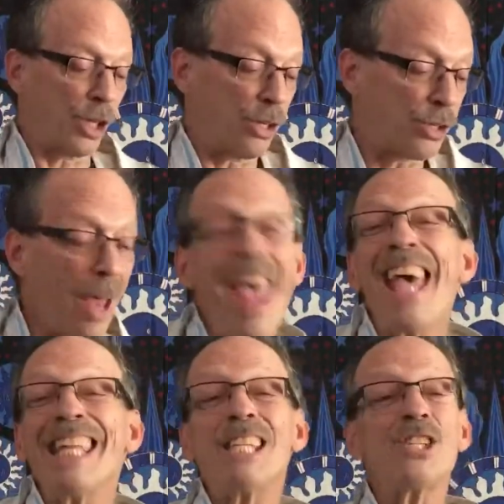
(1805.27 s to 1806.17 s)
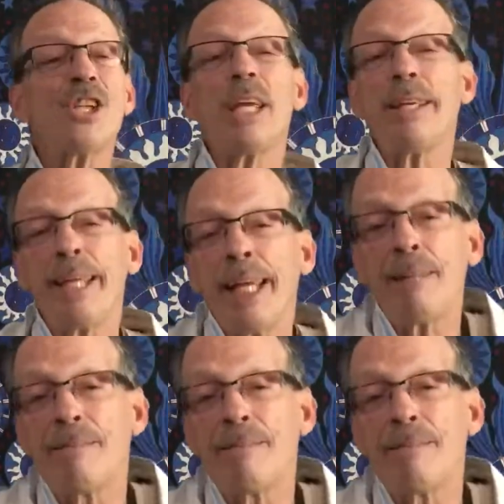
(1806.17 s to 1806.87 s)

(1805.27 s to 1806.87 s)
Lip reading: she said that she